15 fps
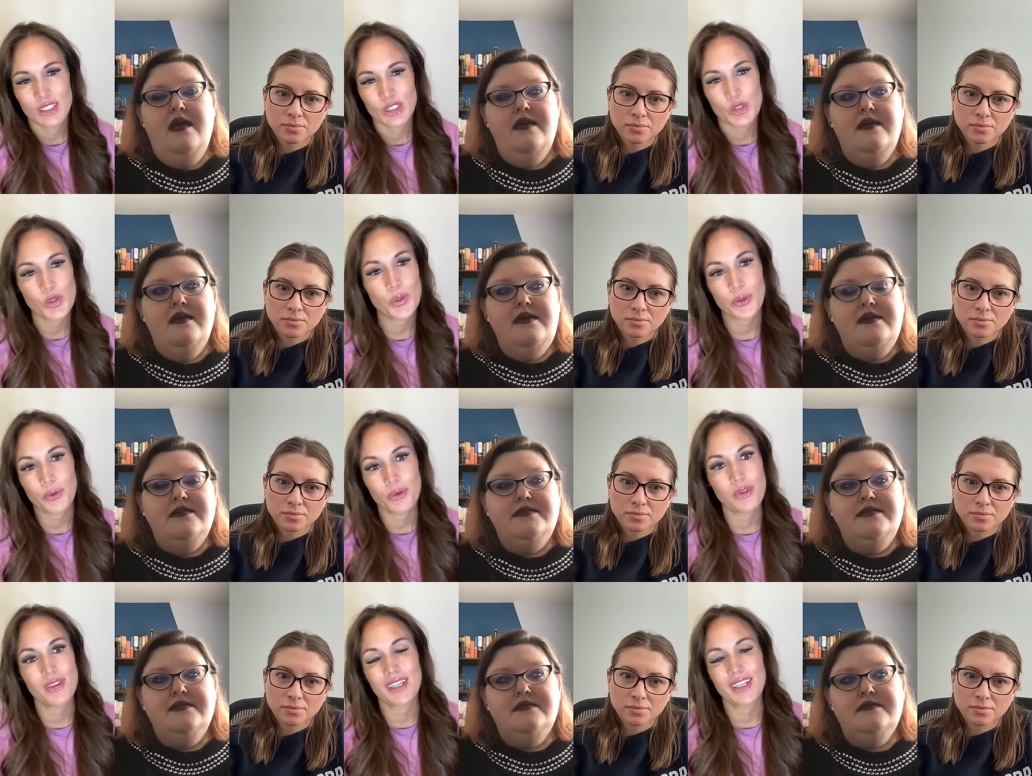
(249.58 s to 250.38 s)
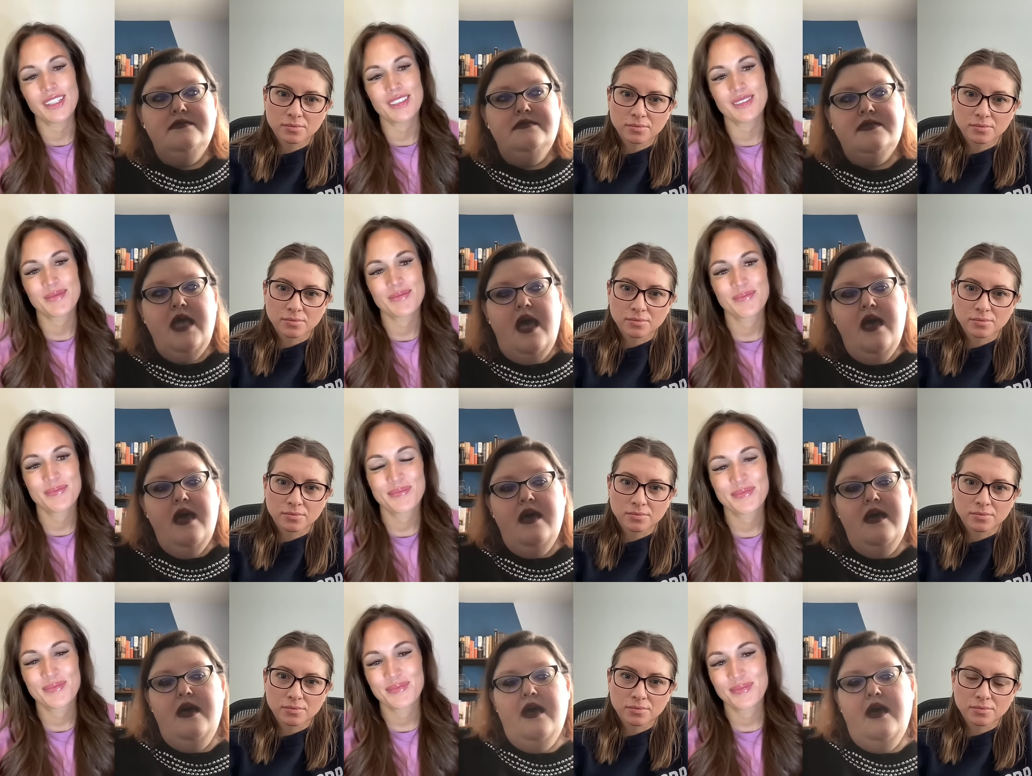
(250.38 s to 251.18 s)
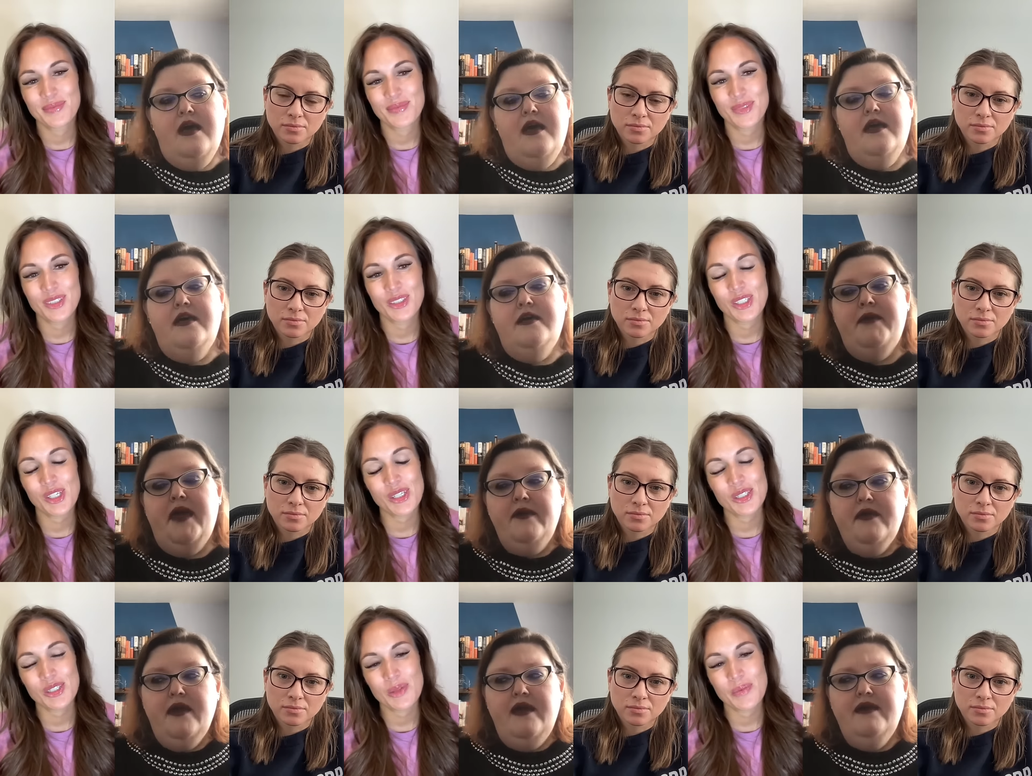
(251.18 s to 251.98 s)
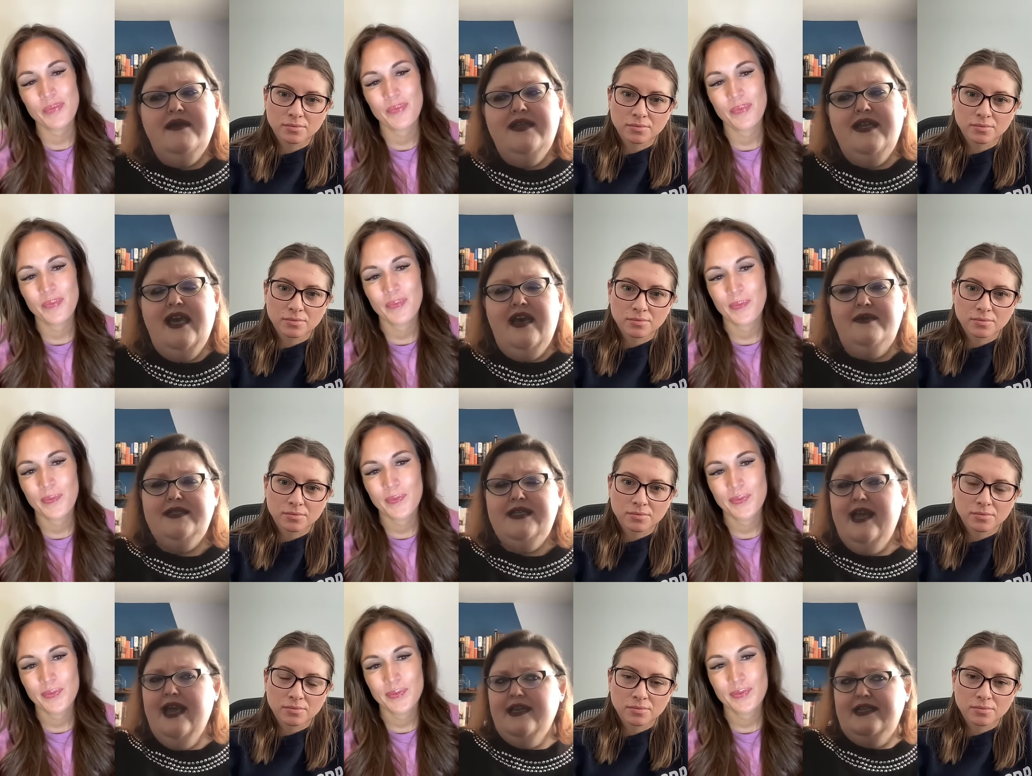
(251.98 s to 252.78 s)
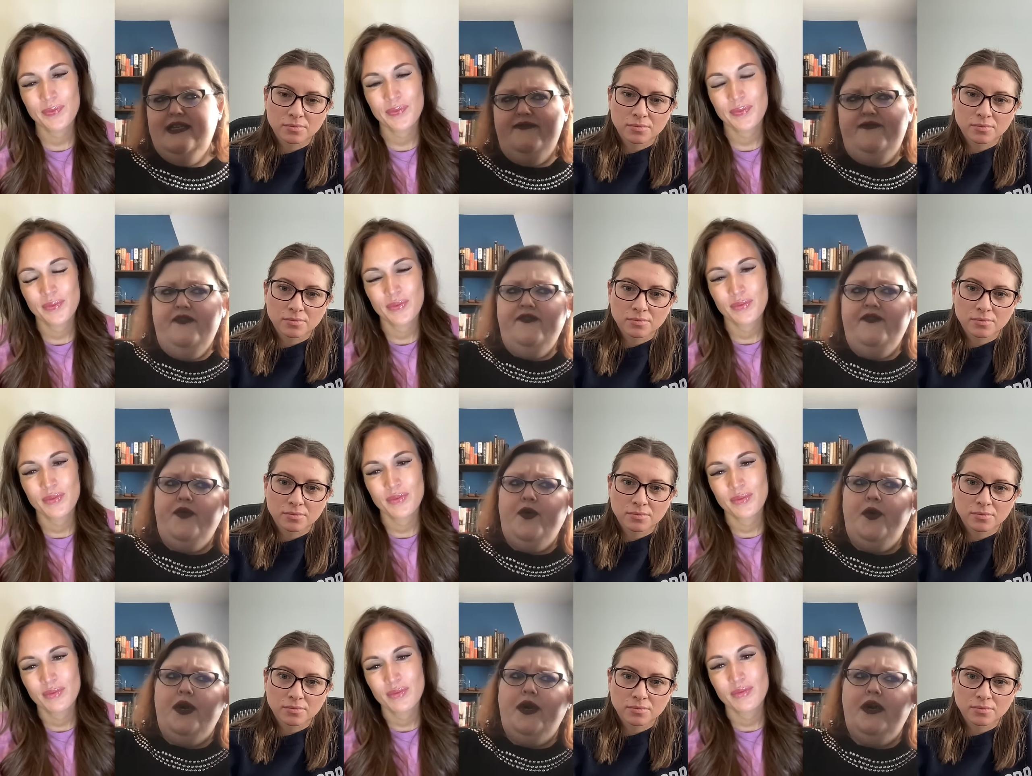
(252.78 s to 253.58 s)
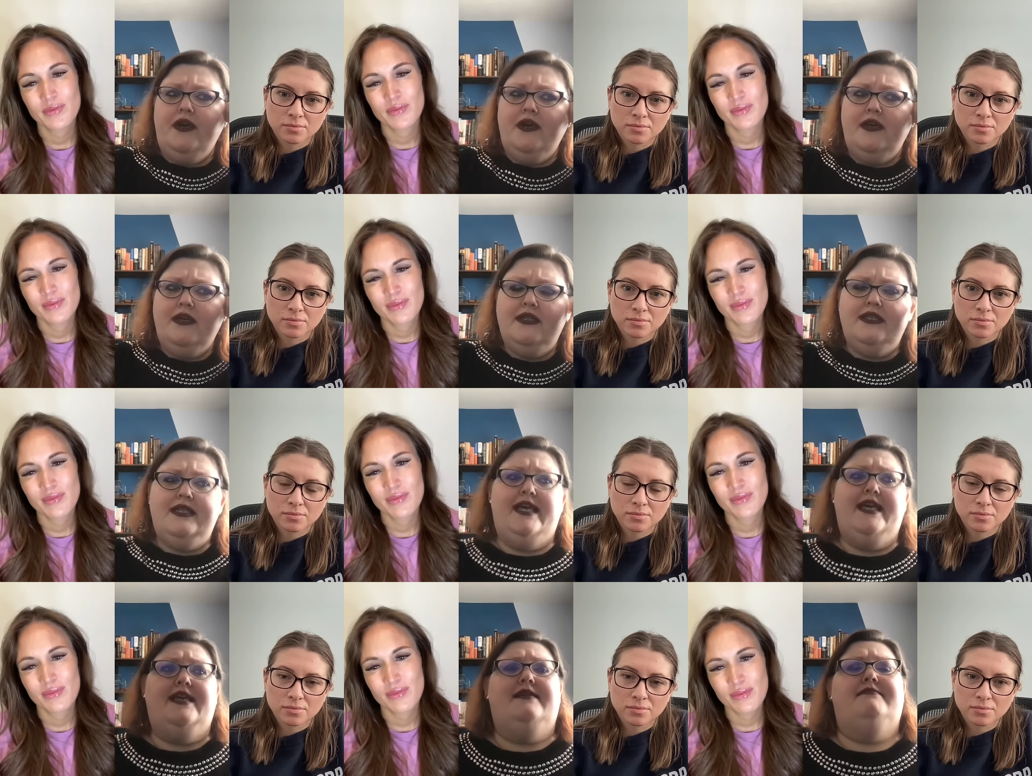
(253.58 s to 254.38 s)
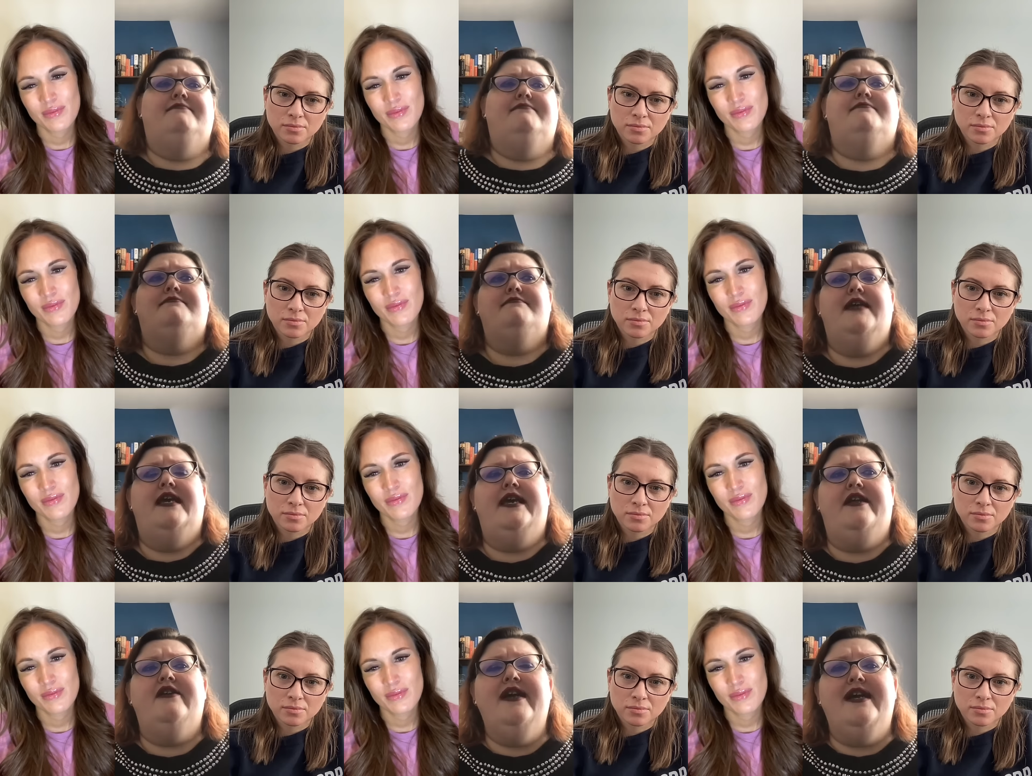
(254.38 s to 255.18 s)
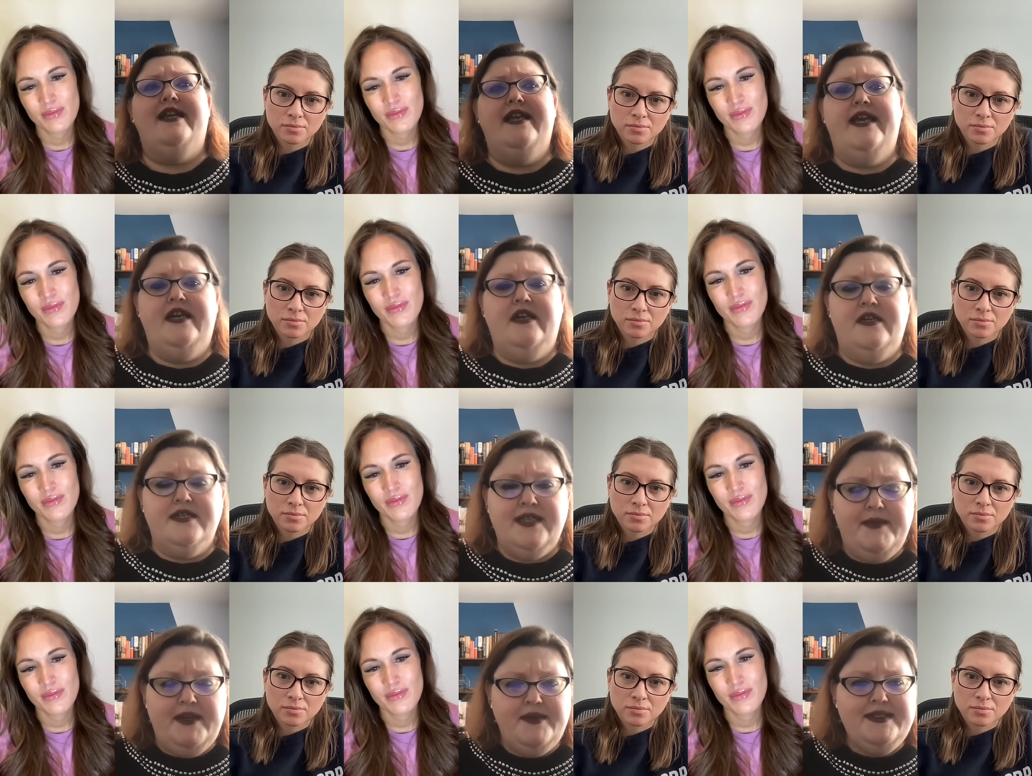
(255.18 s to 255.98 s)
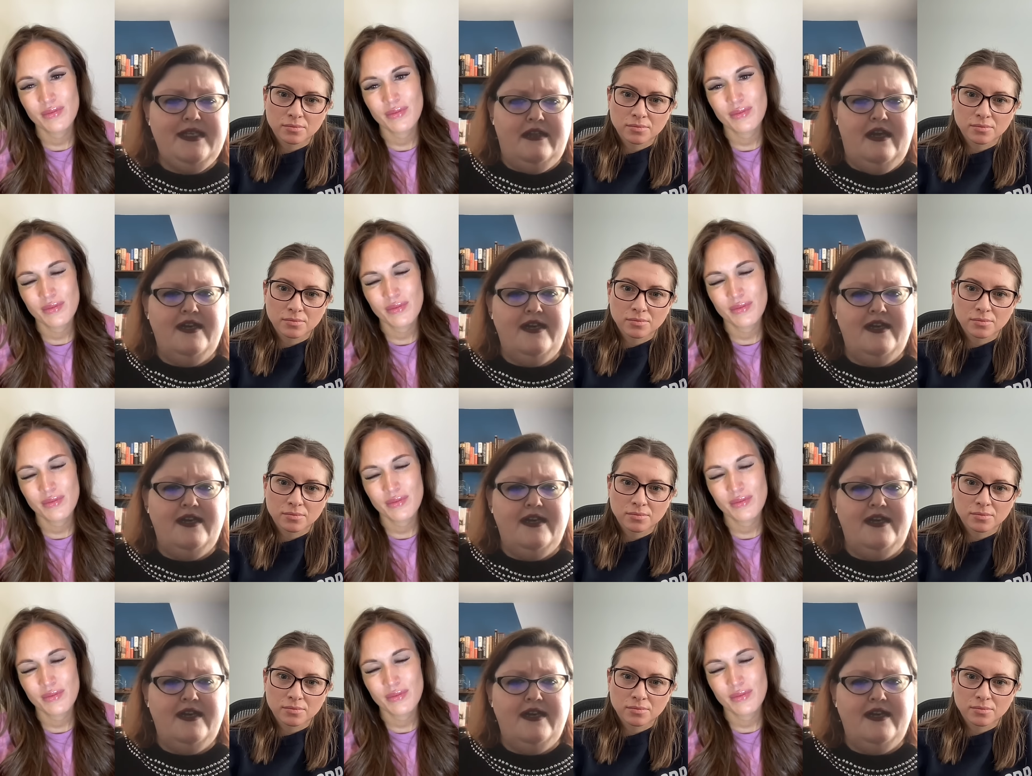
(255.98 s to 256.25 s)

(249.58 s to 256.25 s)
Speaker 1: truth
Speaker 2: and um, I, I, yeah, I was inactive for like eight or nine years. I mean, that was